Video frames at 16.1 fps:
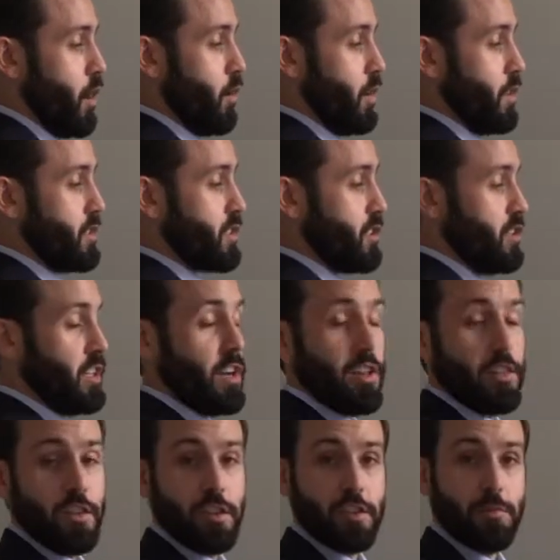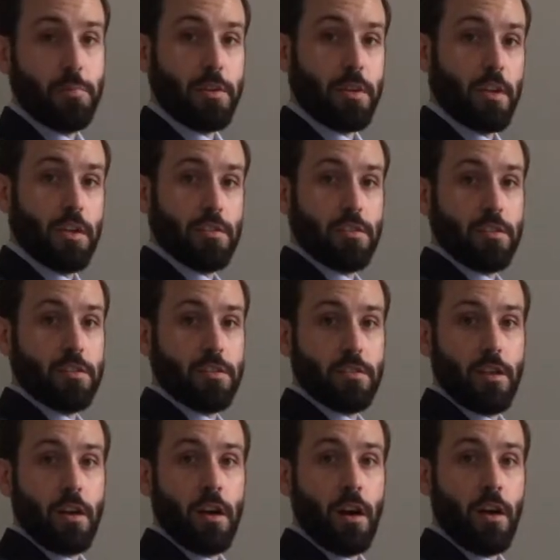it's clean on this because this is
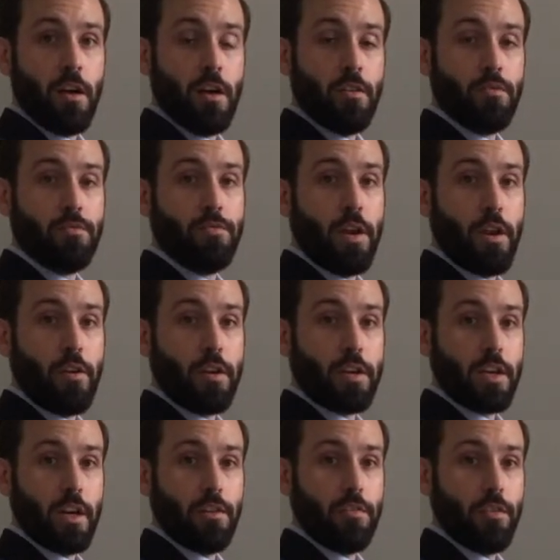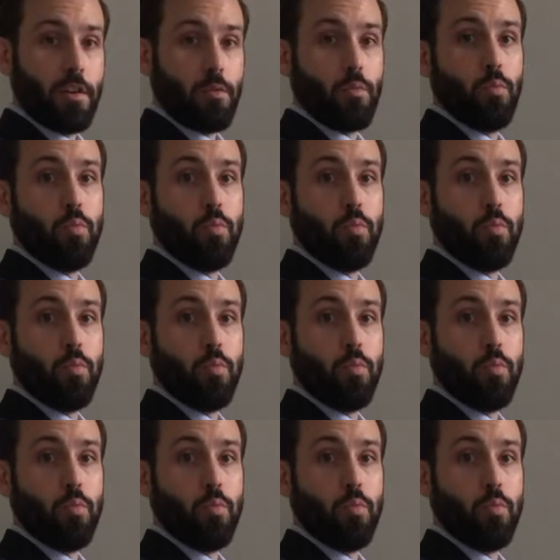a very kind of like